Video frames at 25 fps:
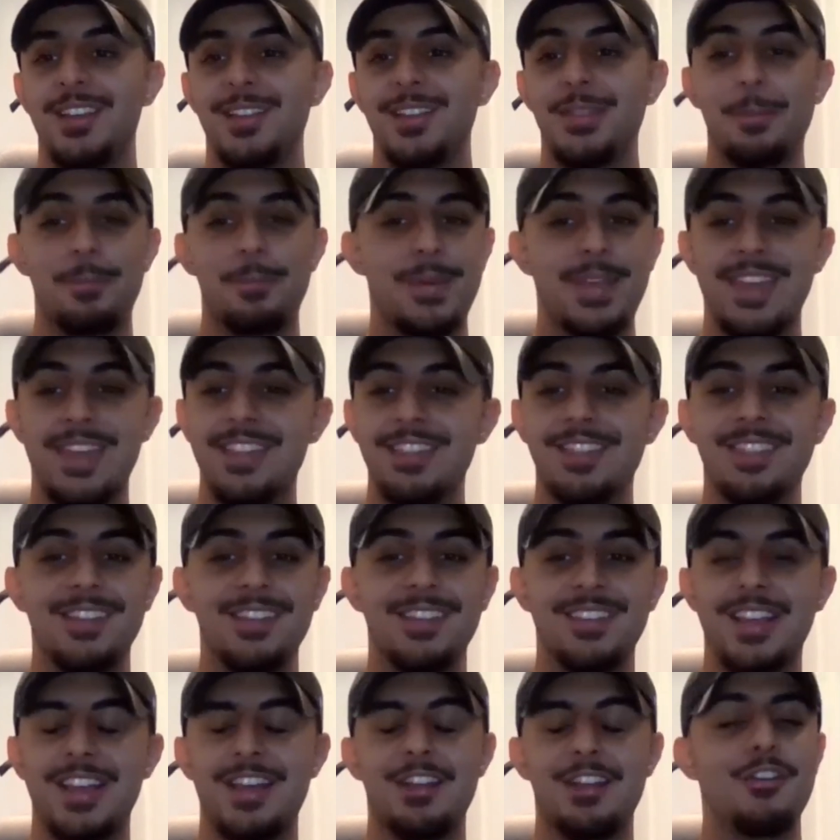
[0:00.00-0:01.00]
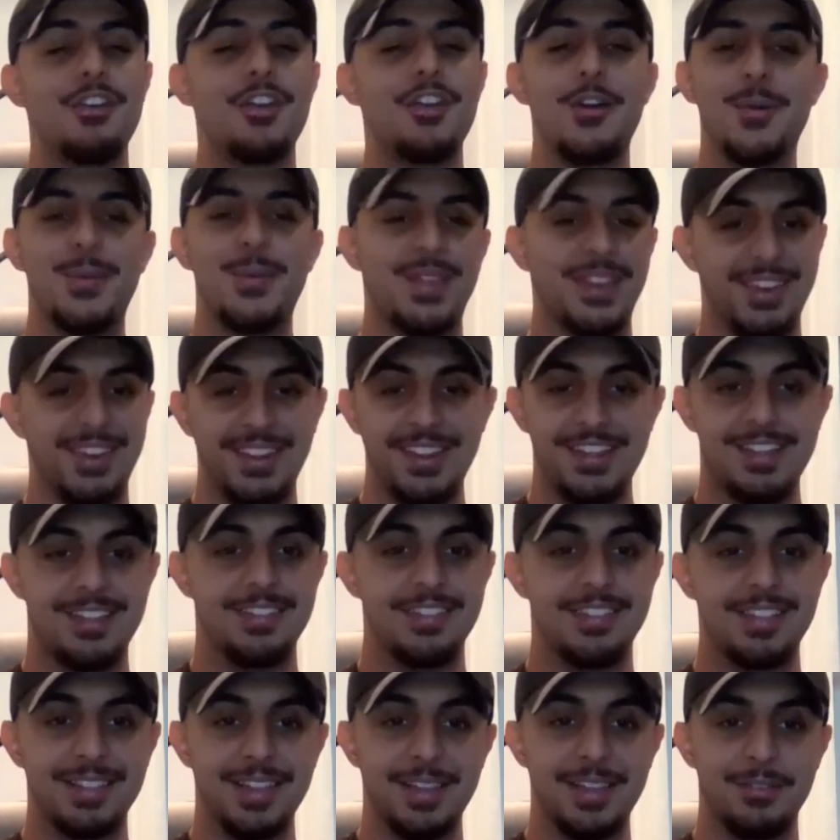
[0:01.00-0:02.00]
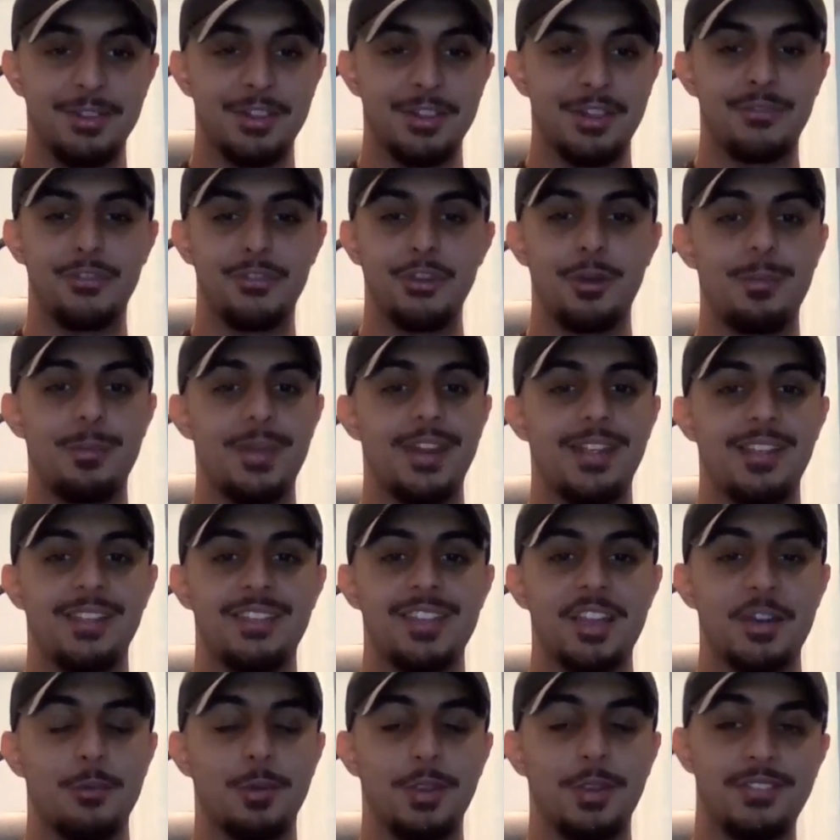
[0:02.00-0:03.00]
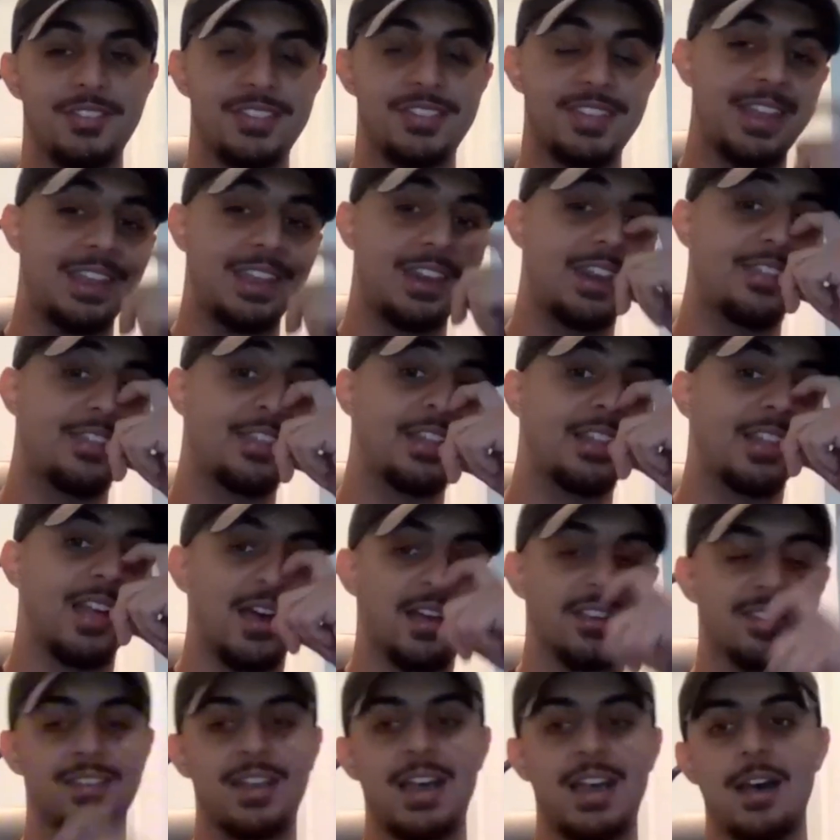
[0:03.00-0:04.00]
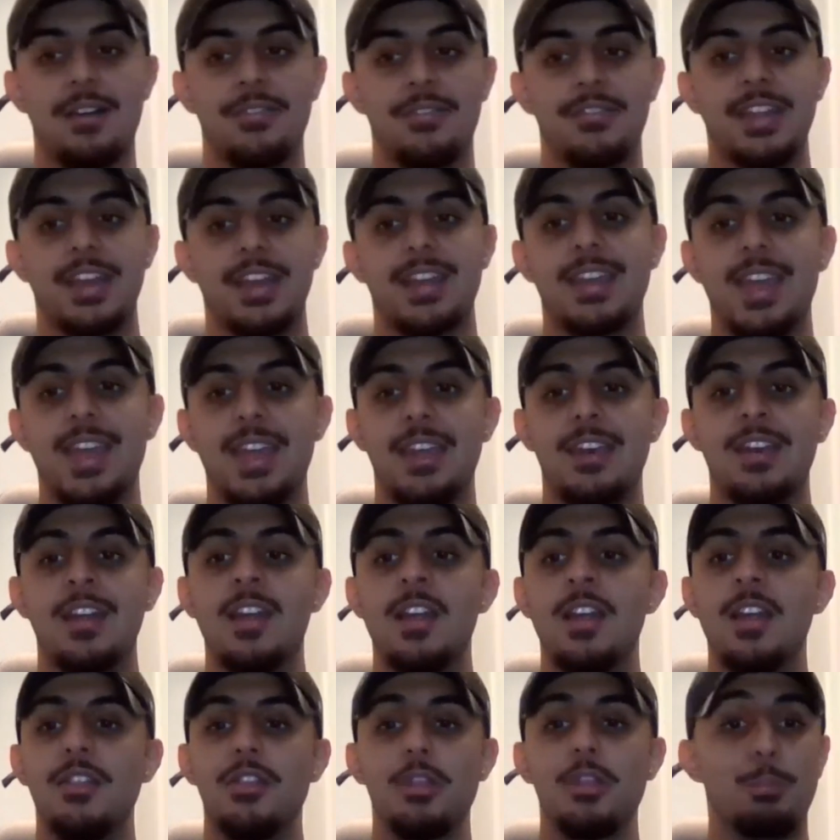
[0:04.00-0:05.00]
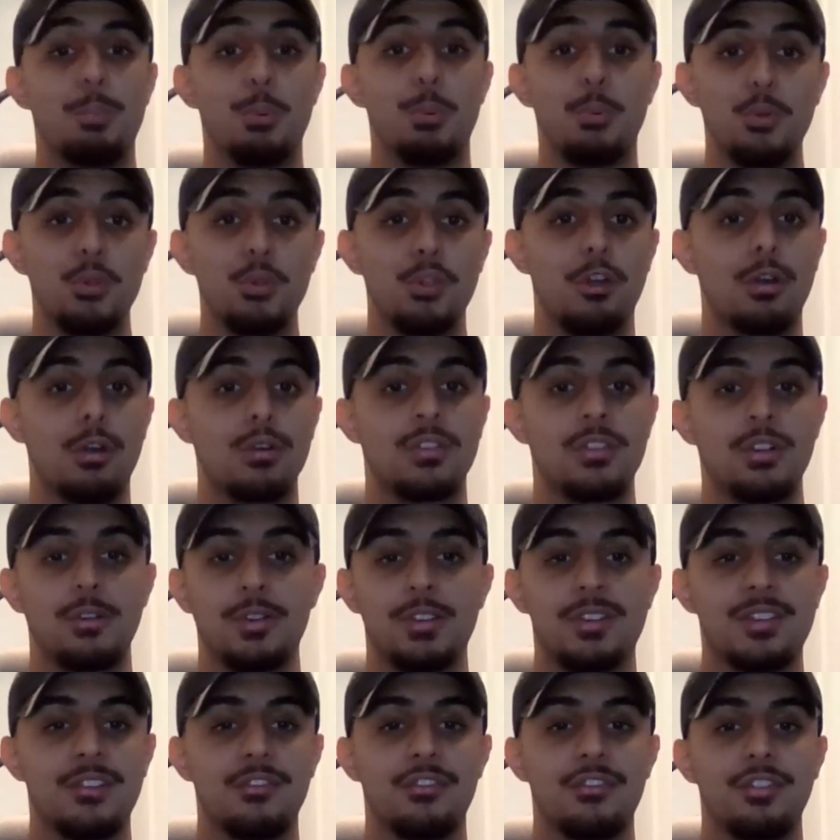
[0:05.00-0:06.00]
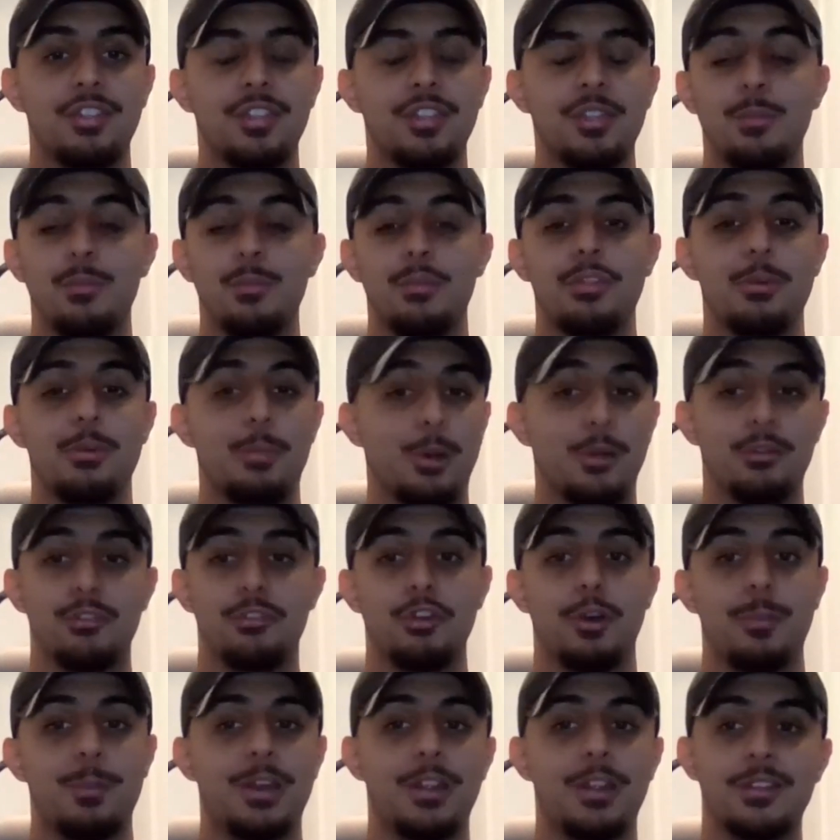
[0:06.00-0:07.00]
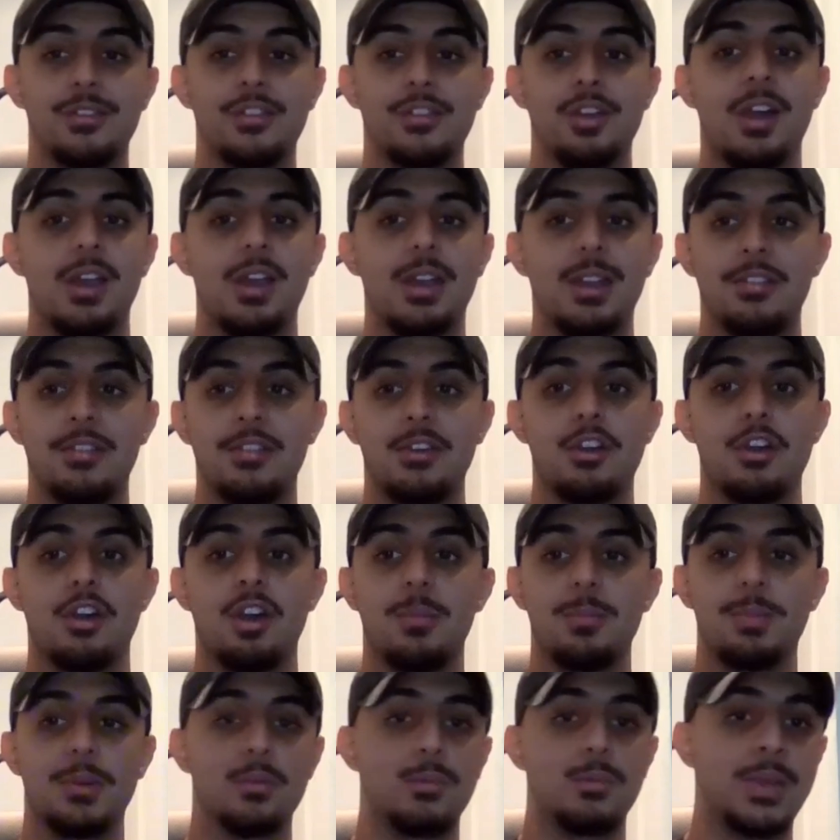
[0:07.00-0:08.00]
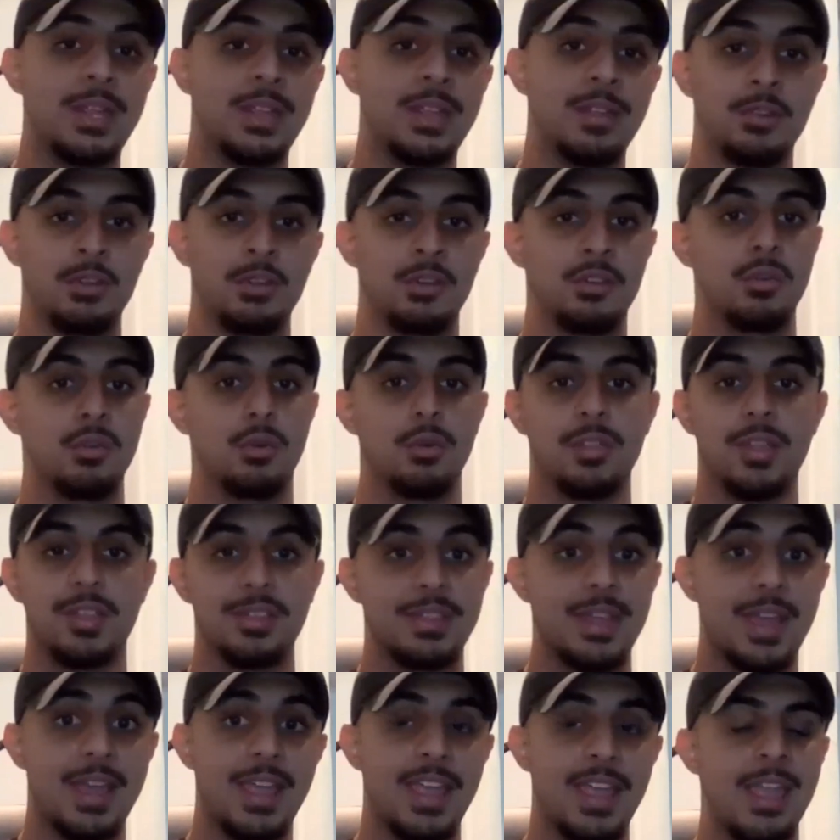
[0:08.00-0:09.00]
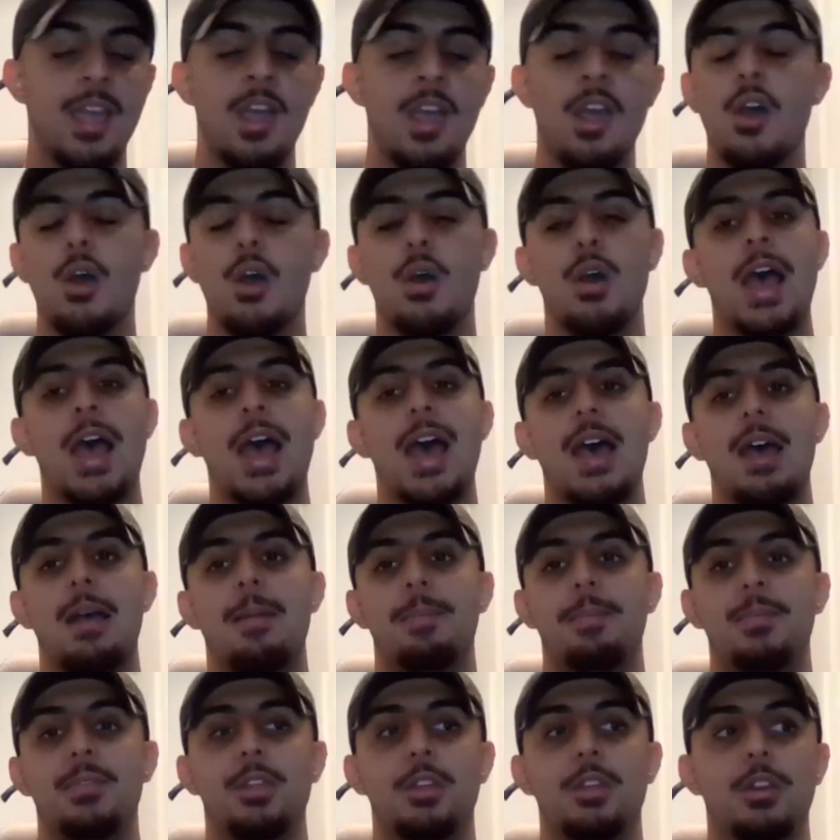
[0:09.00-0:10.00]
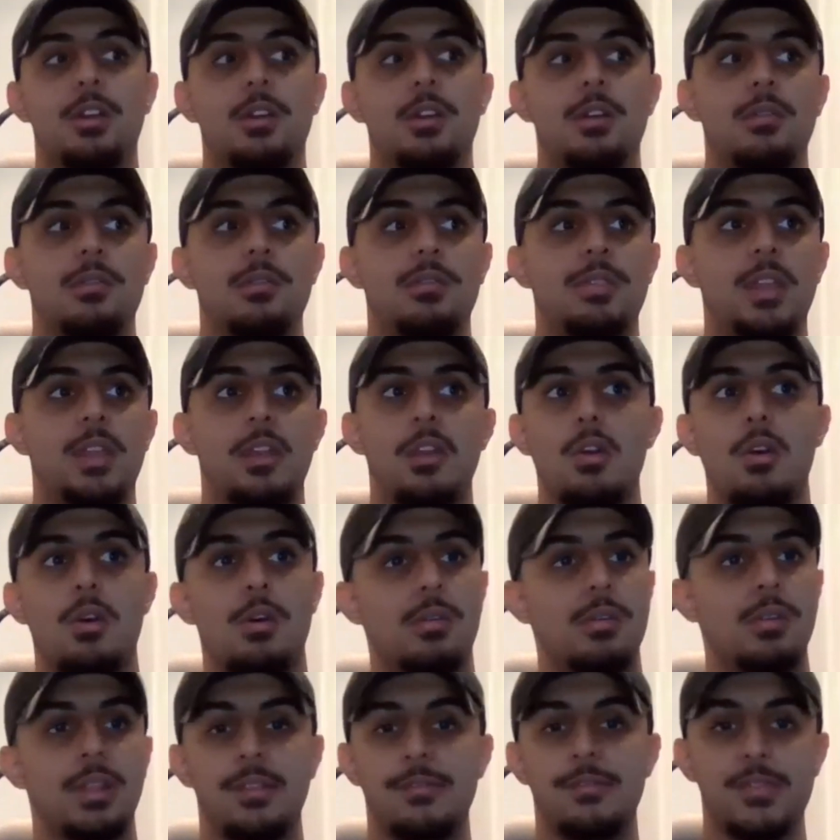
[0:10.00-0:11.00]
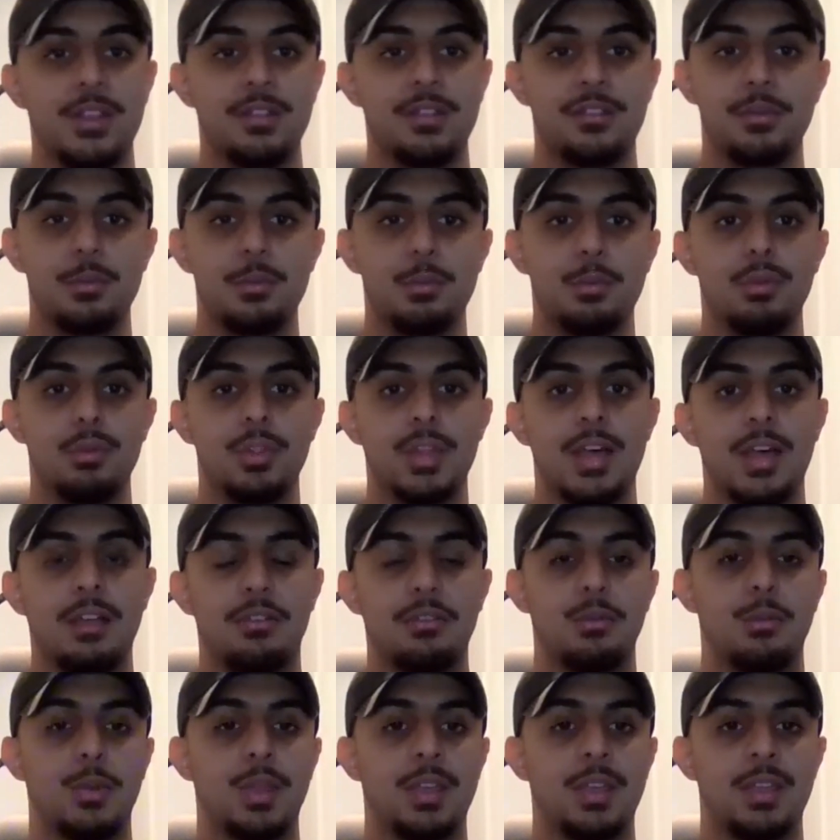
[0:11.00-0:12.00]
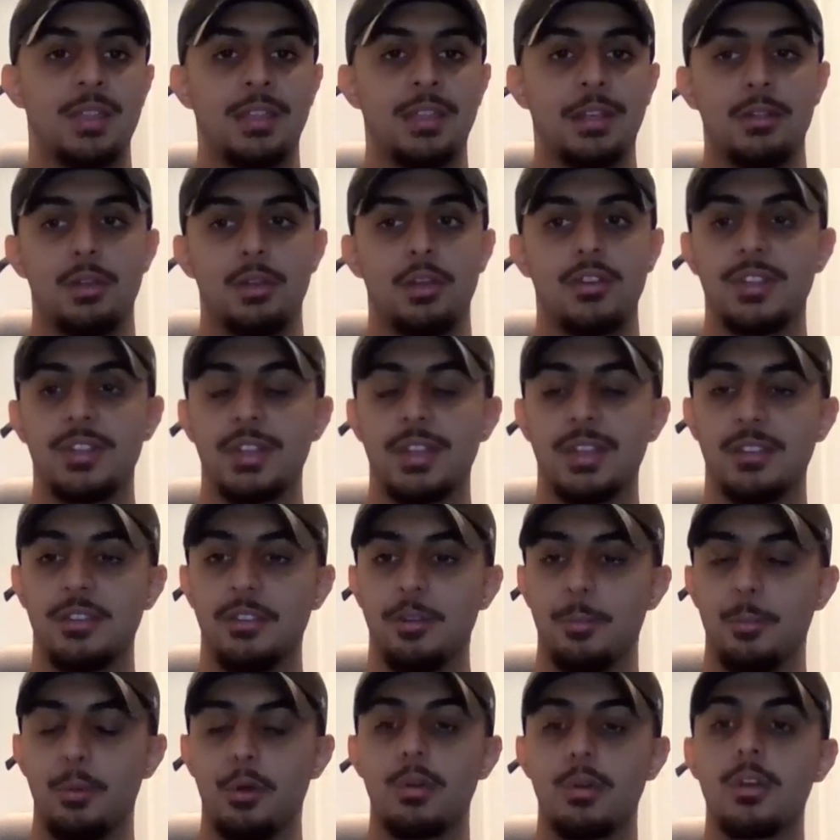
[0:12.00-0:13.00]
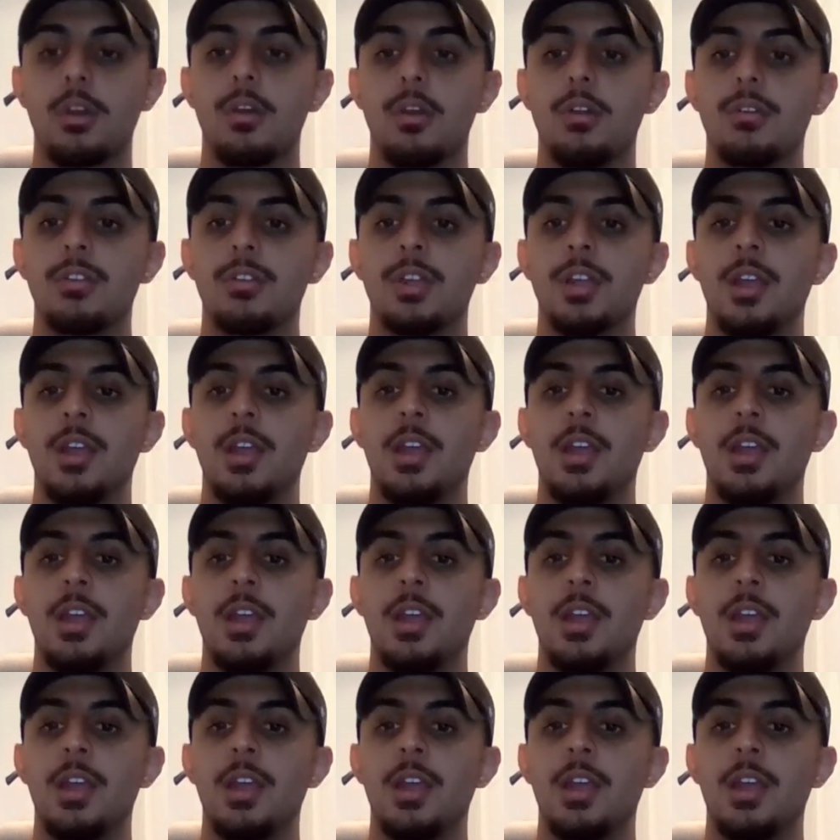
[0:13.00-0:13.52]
The Panthers are nowhere near the level of dominance that we've seen in the last half decade. The Bulldogs are essentially the most dominant side in the comp, and we even saw that they're not invincible last week in their loss against the Broncos.